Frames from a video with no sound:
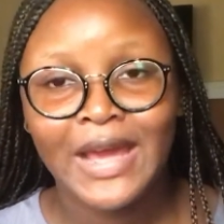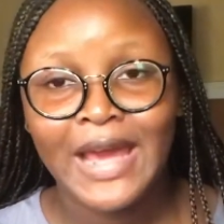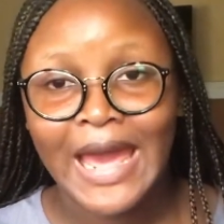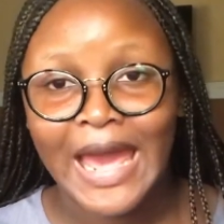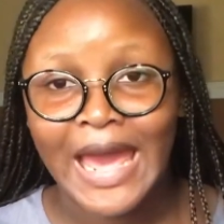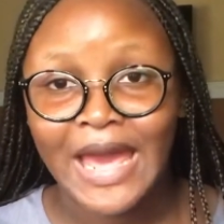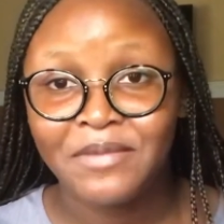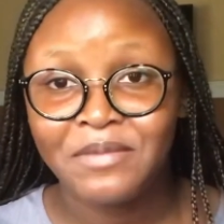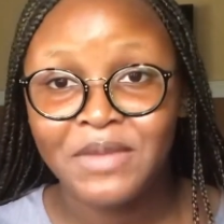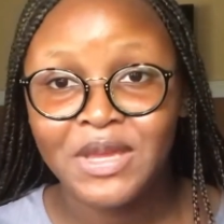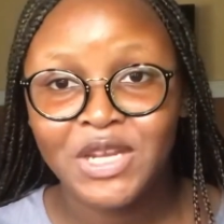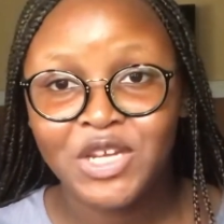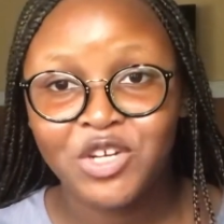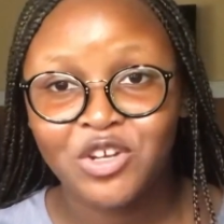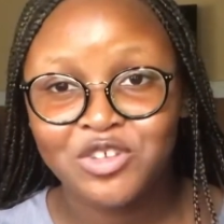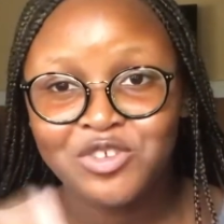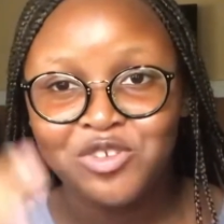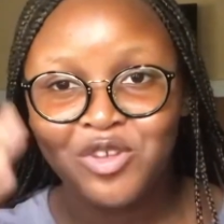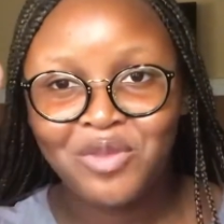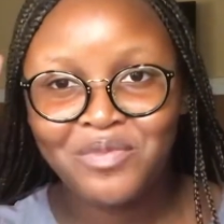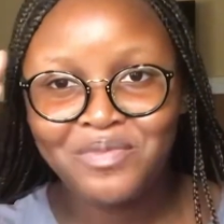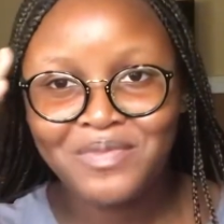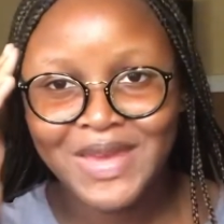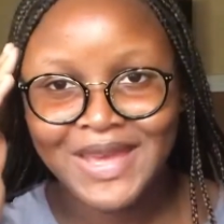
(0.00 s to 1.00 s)
I mean, it does
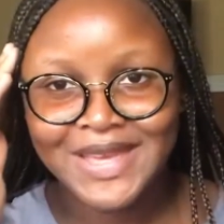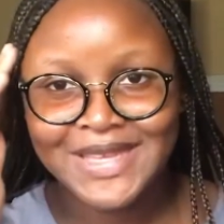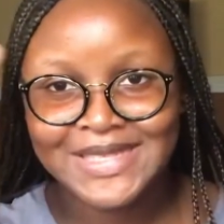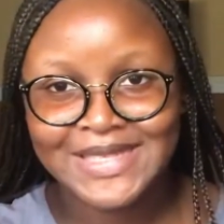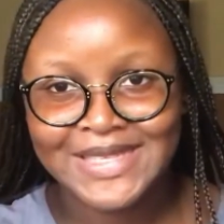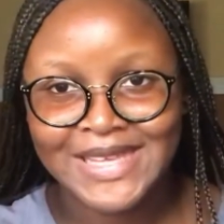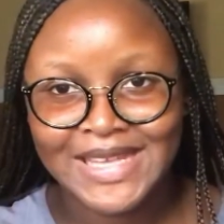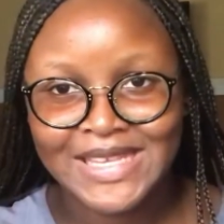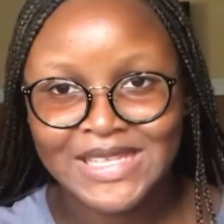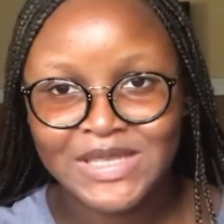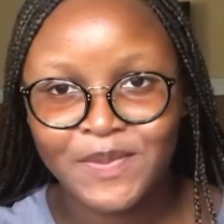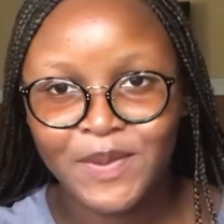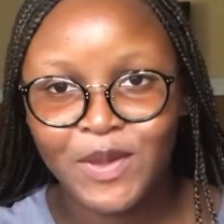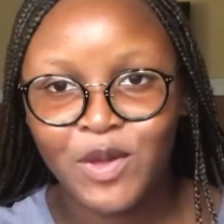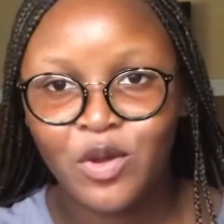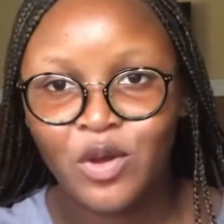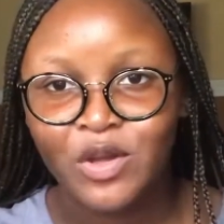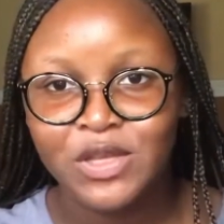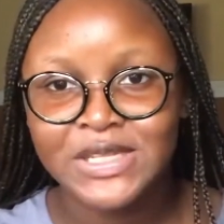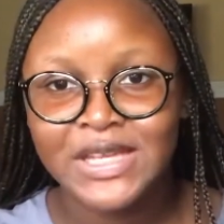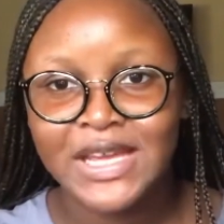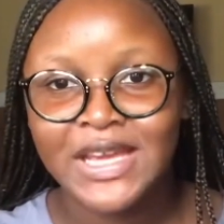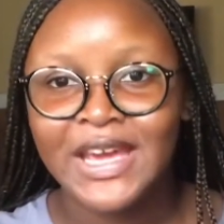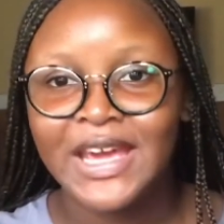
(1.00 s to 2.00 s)
not make sense,
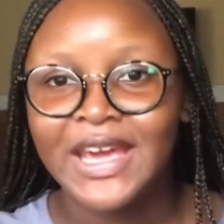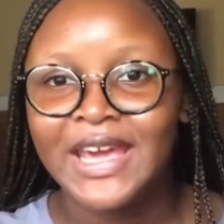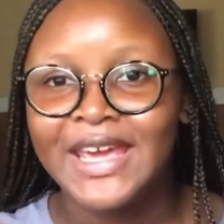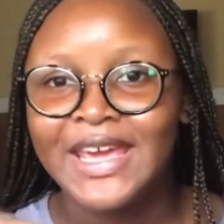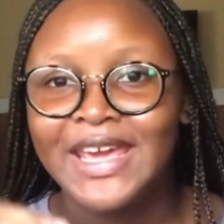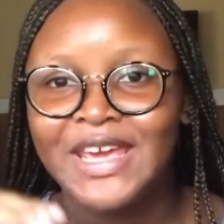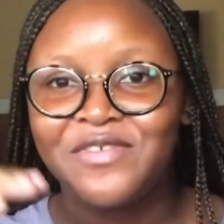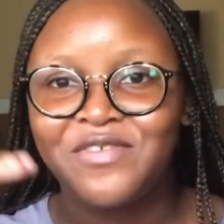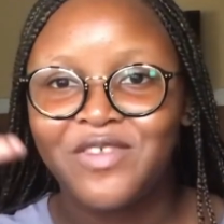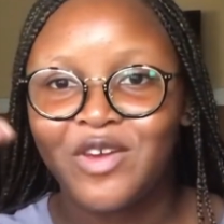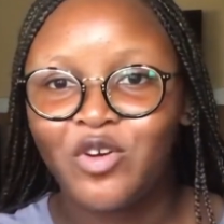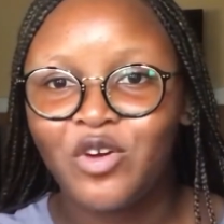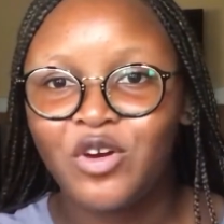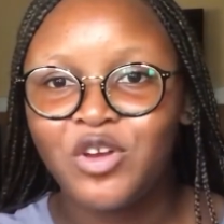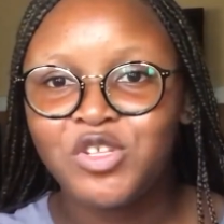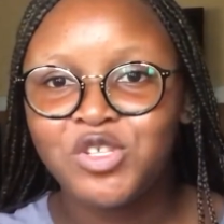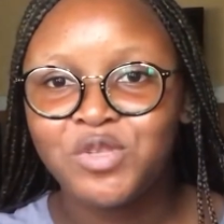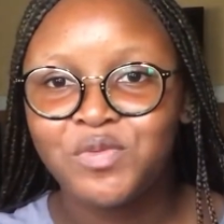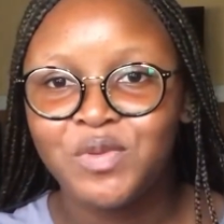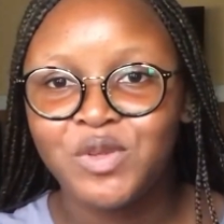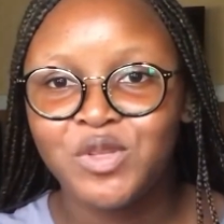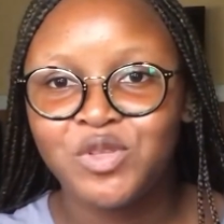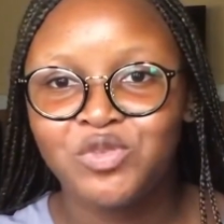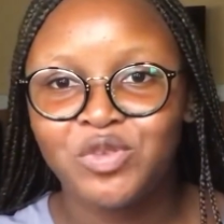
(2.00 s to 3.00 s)
because if you're going to
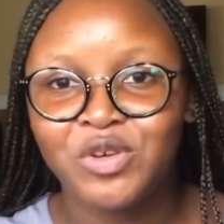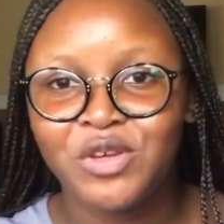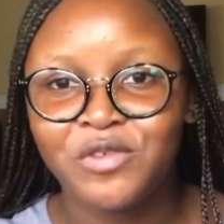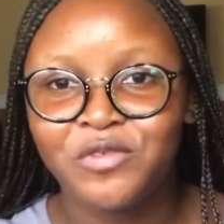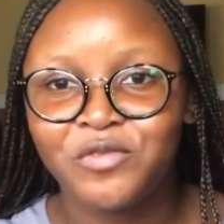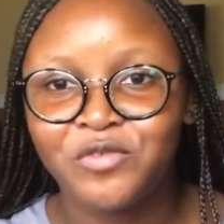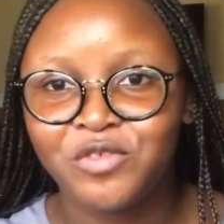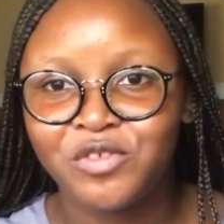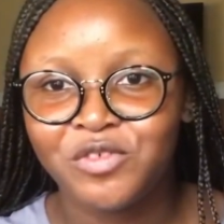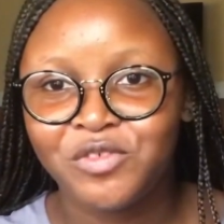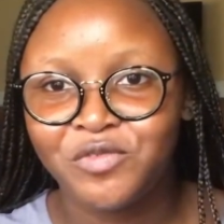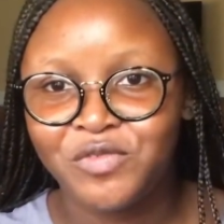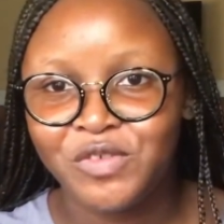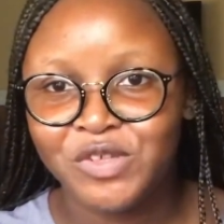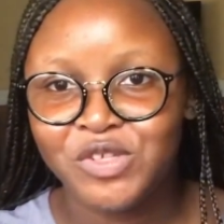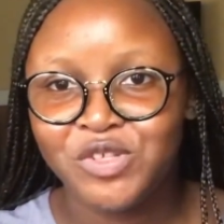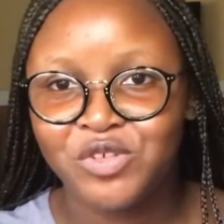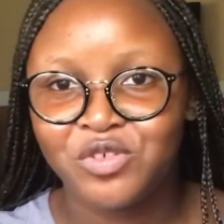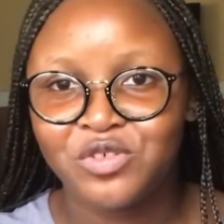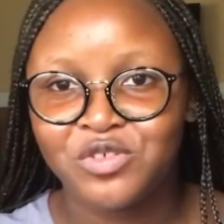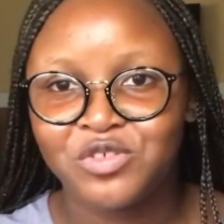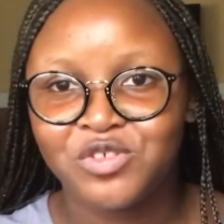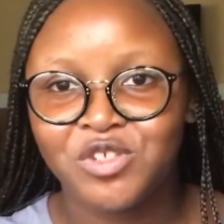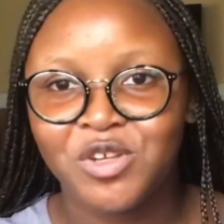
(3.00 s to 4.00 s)
be doing food
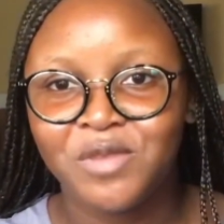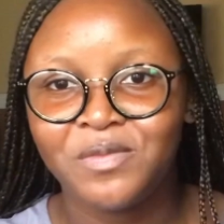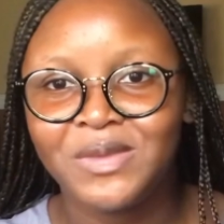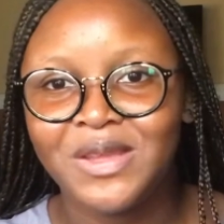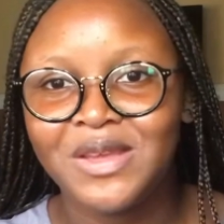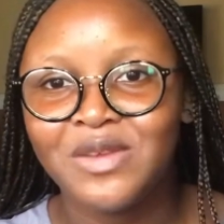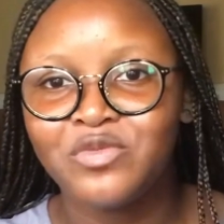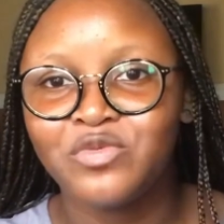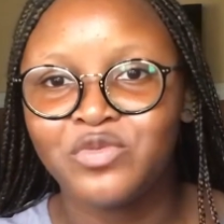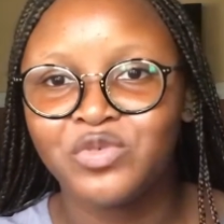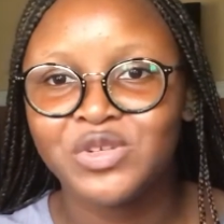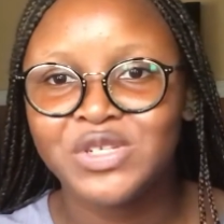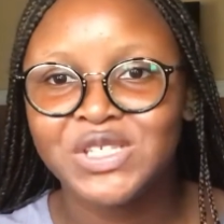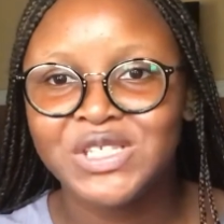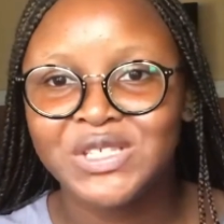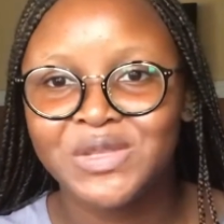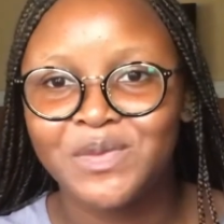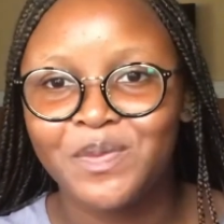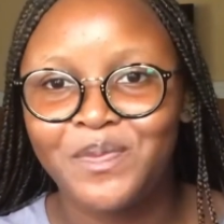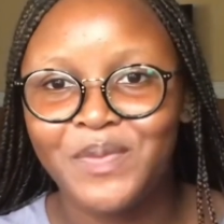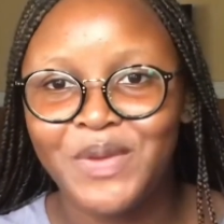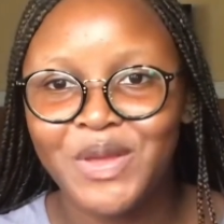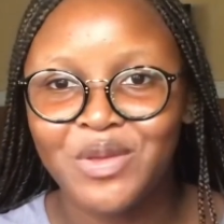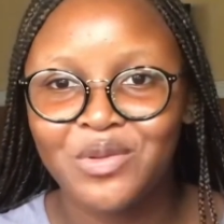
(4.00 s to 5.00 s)
videos, something will
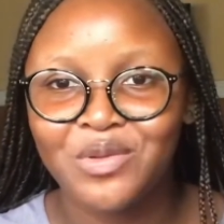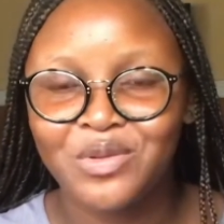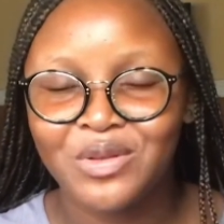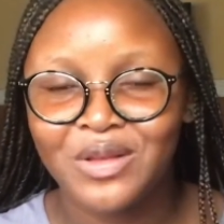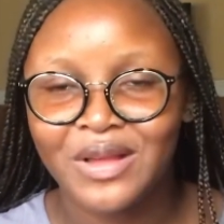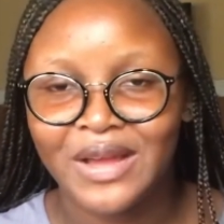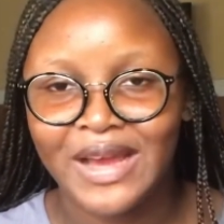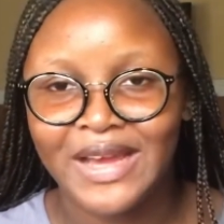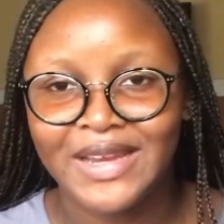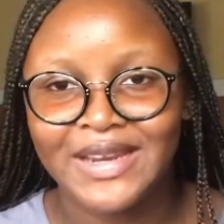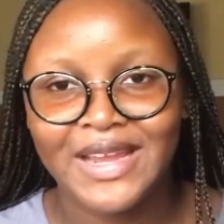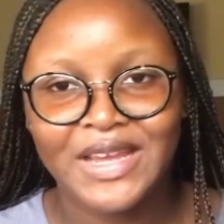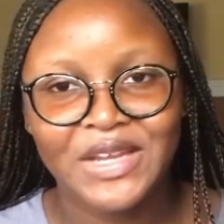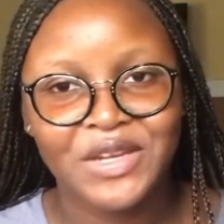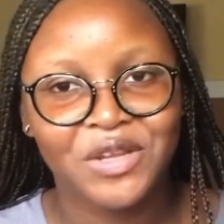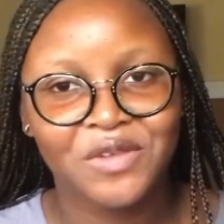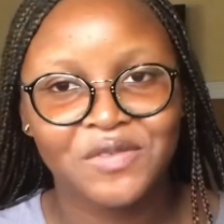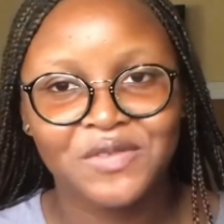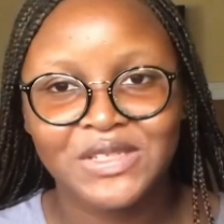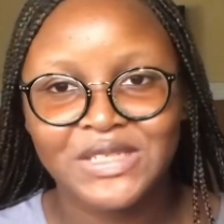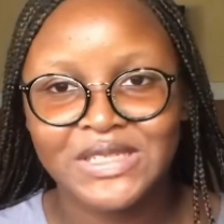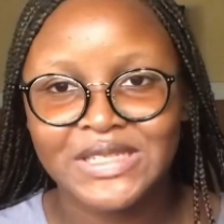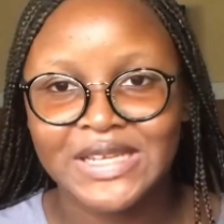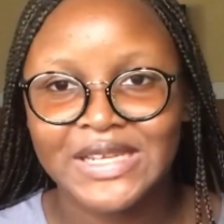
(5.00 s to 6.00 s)
spill at the end of
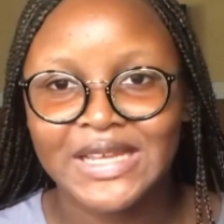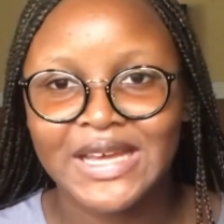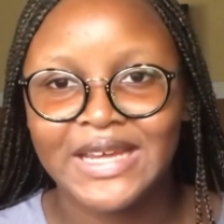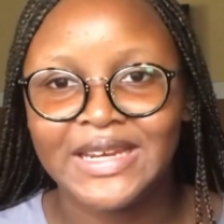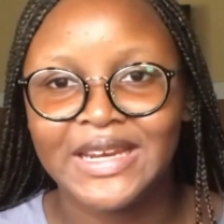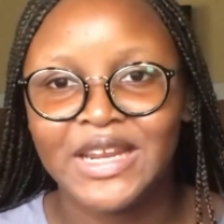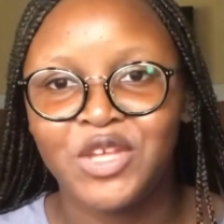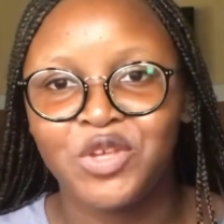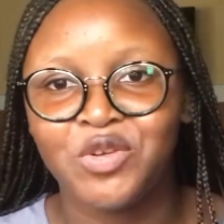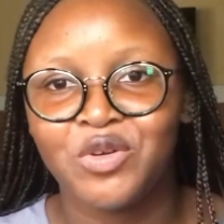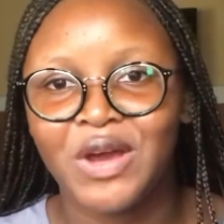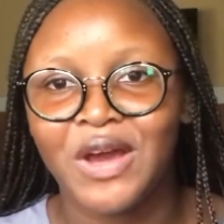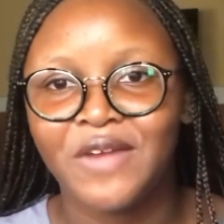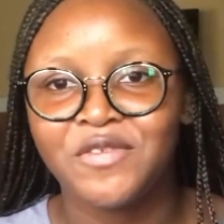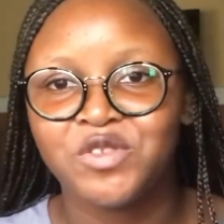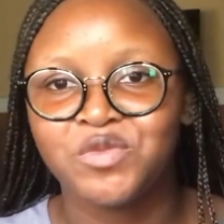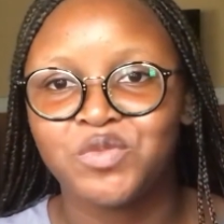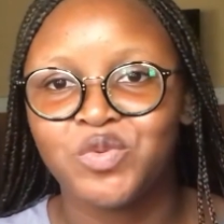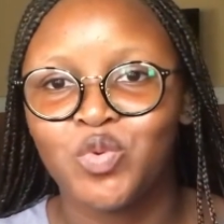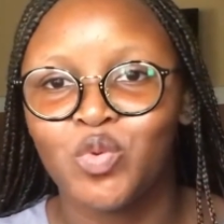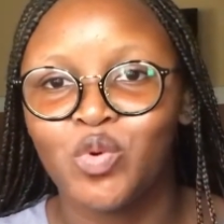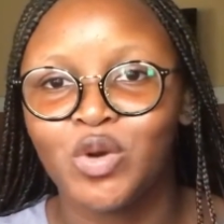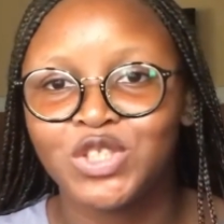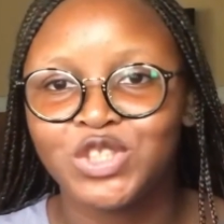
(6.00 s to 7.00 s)
the day, and then you have to
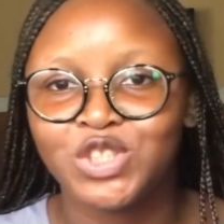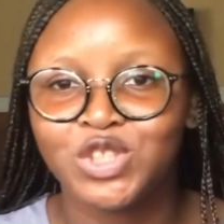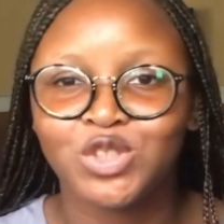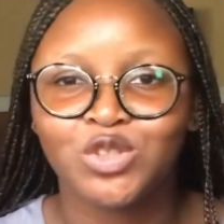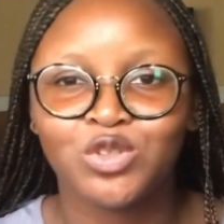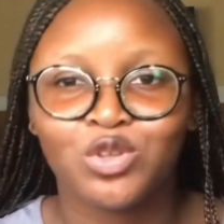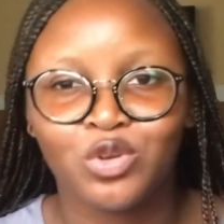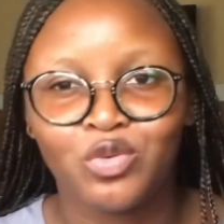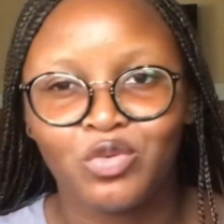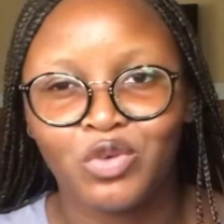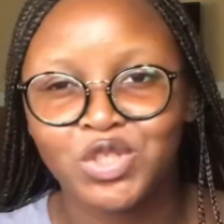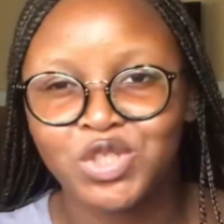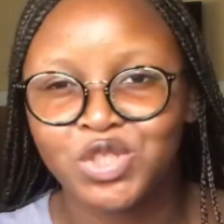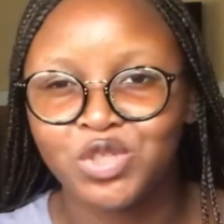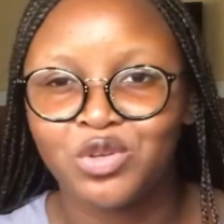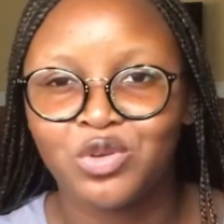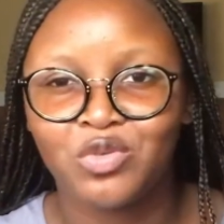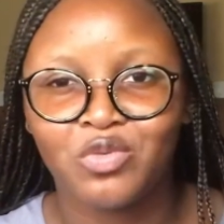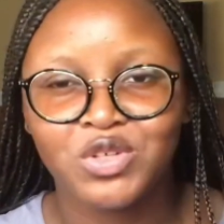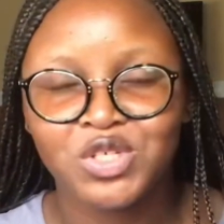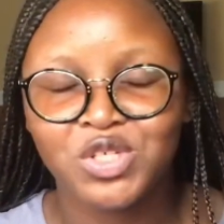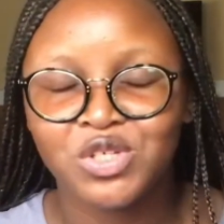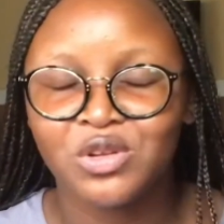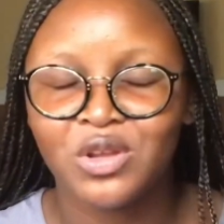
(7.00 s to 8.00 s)
be washing clothes
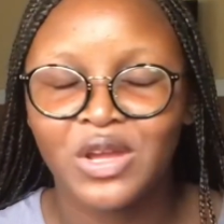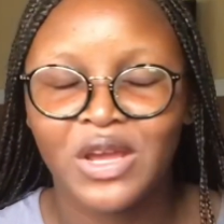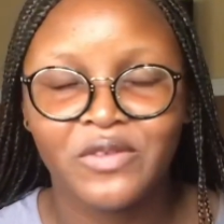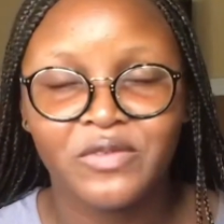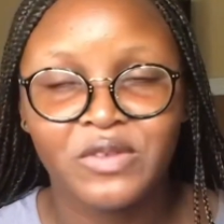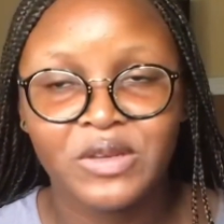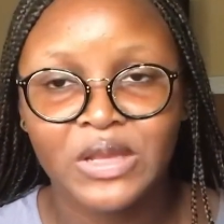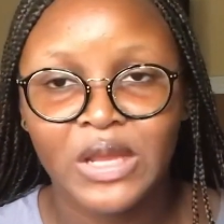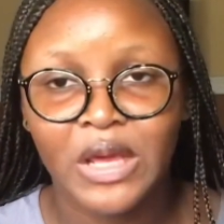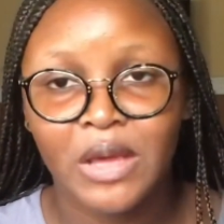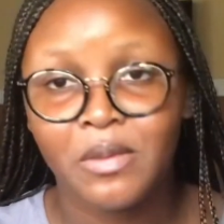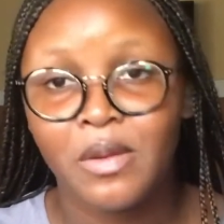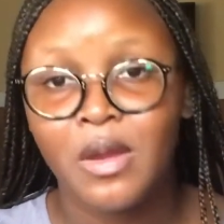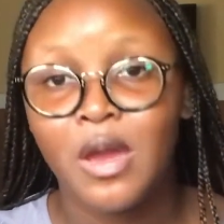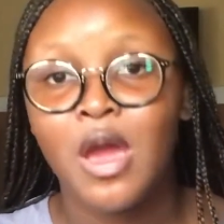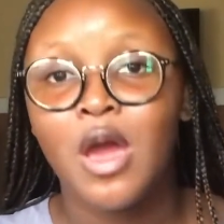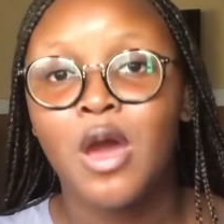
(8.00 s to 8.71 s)
every time.